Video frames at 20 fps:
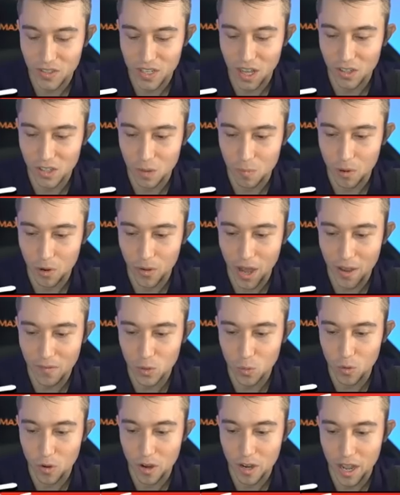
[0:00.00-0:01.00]
a Skeleton Barrel
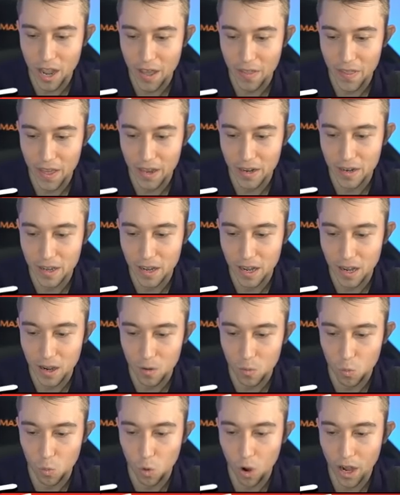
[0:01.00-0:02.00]
afterward, and then
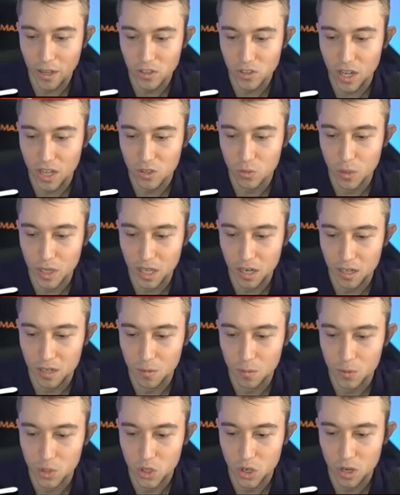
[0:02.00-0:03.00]
uh, watch as we get
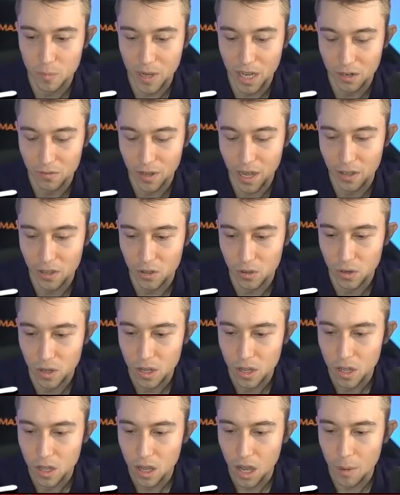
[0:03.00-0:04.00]
an absurd amount of value.
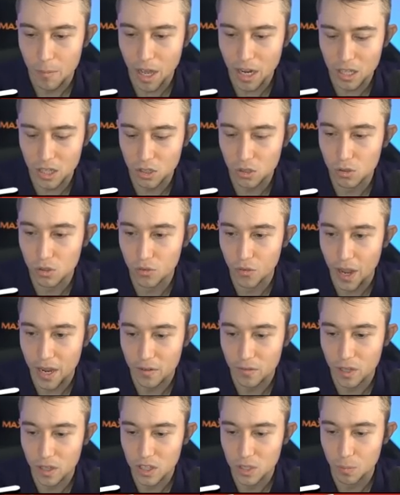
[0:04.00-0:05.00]
I'm not a huge
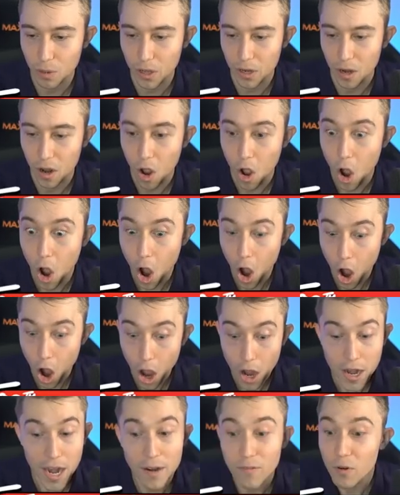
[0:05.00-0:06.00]
fan of this, but
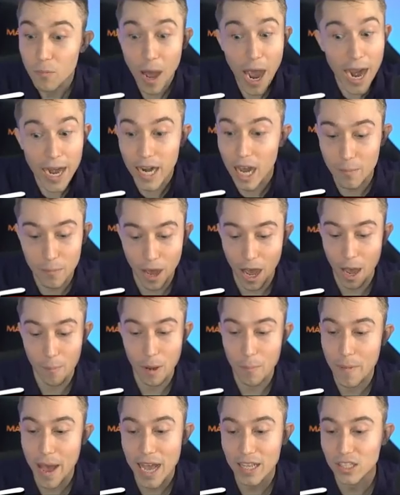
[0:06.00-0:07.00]
never mind. I'm a,
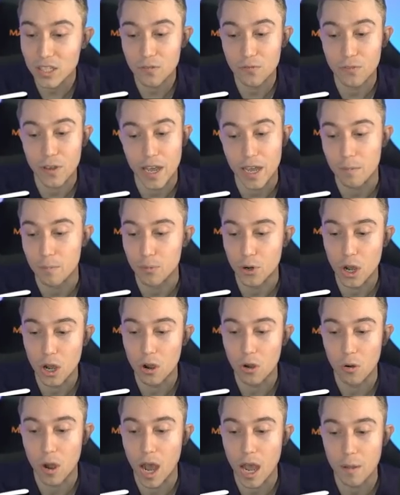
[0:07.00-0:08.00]
I'm a massive fan,
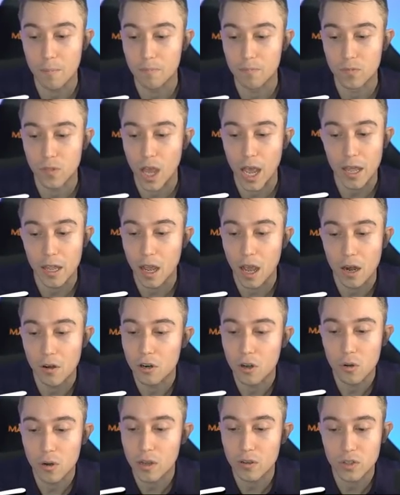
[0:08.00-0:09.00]
bro. I'm, I, I
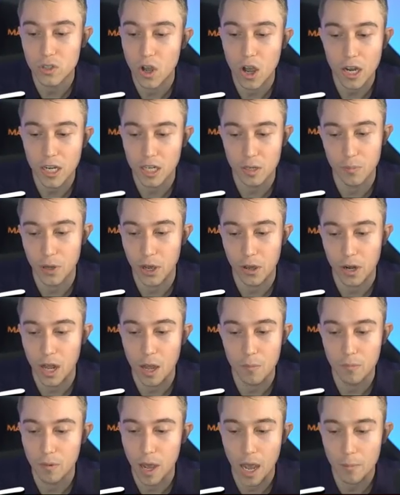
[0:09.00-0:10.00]
don't know what I was talking about.
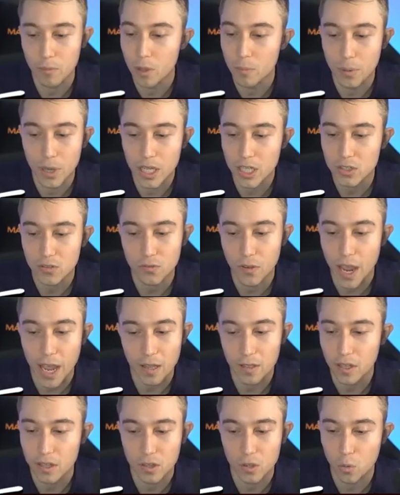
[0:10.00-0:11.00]
I'm, I'm the biggest
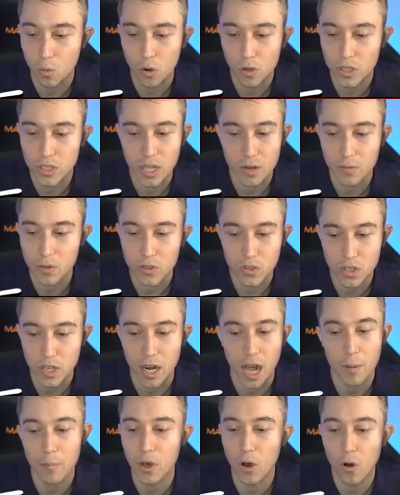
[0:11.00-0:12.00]
fan that the world has ever
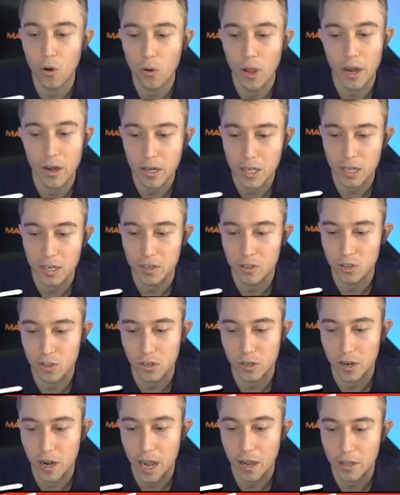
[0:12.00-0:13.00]
seen. I'm the whole air
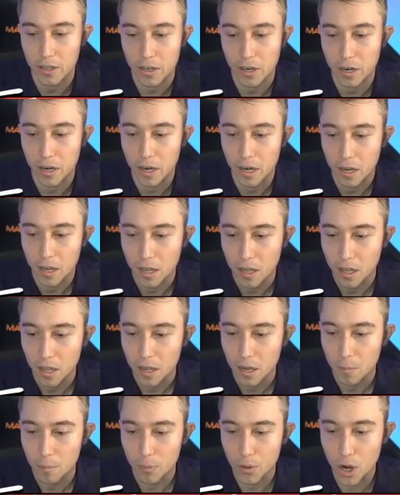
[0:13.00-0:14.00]
conditioner out here.
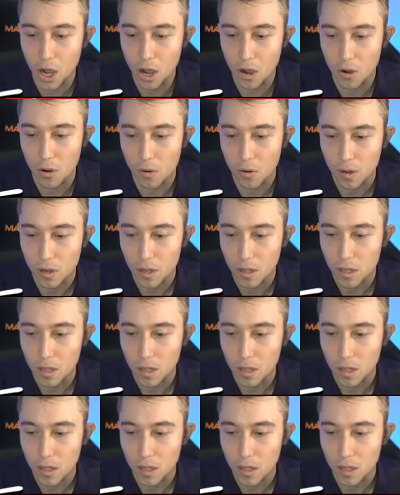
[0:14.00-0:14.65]
Bro,